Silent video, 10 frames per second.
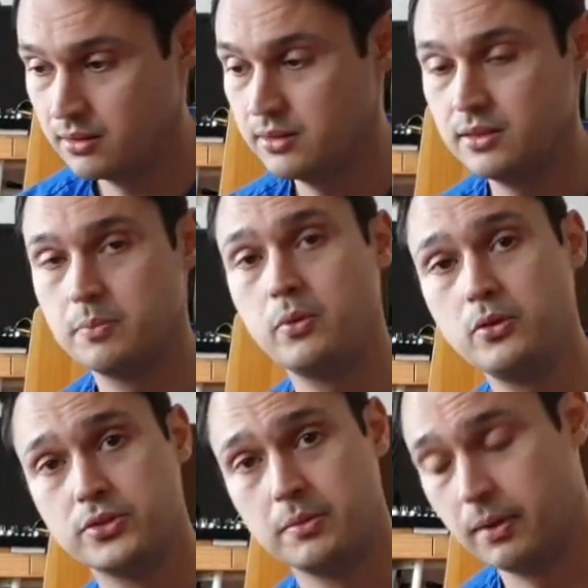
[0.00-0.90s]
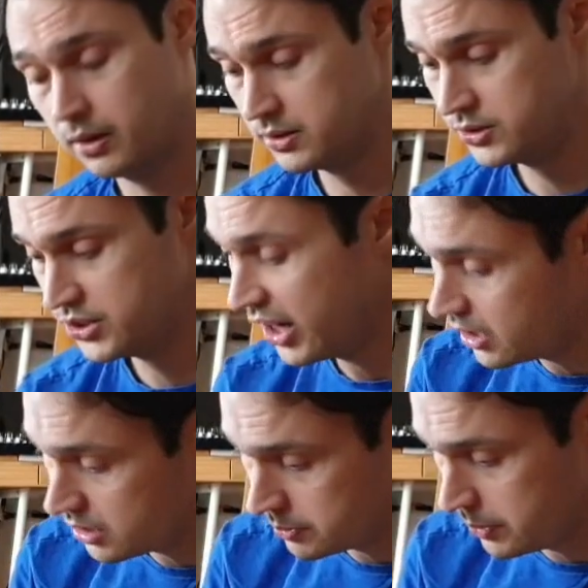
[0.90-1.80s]
this bullshit about the
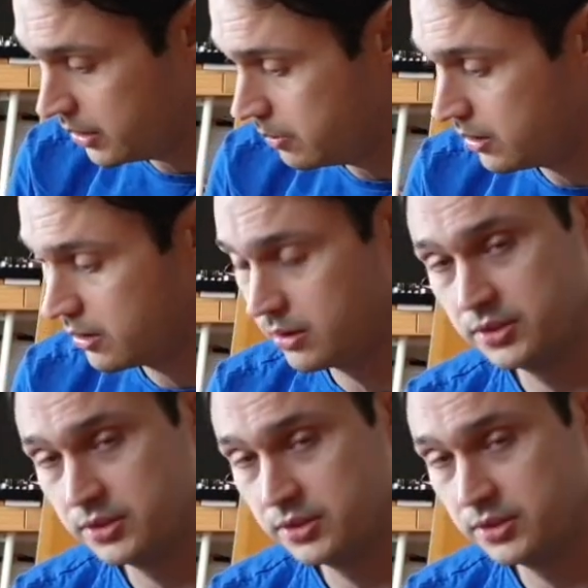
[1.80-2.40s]
China people and all